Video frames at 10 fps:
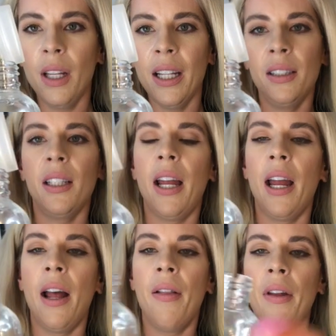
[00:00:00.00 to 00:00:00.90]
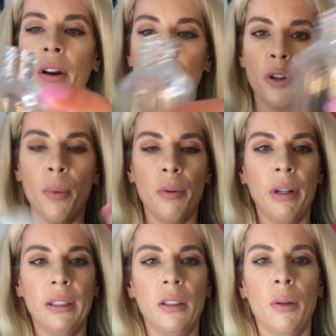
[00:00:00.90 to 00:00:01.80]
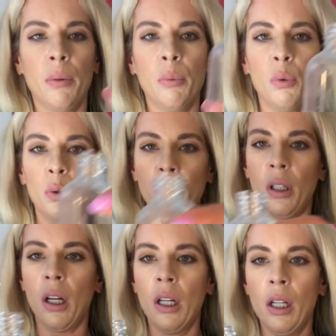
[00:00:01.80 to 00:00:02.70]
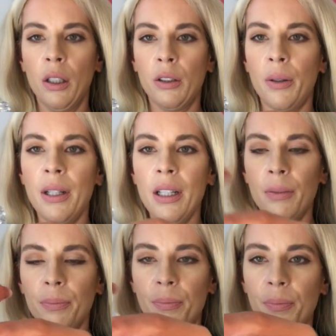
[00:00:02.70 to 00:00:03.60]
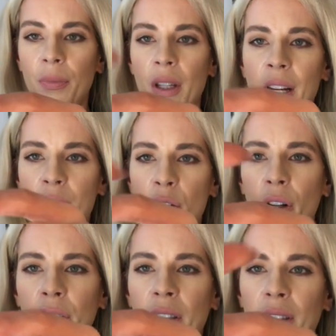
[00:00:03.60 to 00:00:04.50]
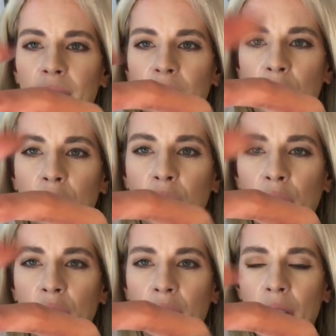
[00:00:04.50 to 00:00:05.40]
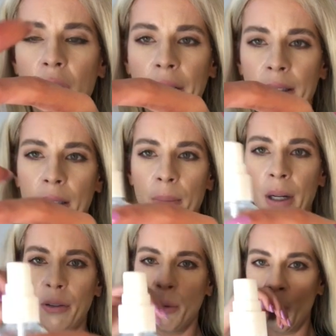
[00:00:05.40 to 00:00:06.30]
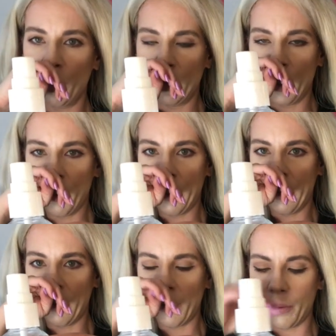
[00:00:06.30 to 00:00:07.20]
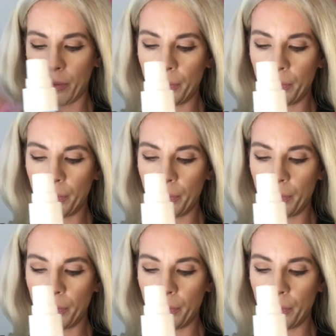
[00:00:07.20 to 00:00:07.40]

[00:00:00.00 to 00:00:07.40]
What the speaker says: into here, and then I top the rest up with water. So in the instructions it says you should use 90ml of water with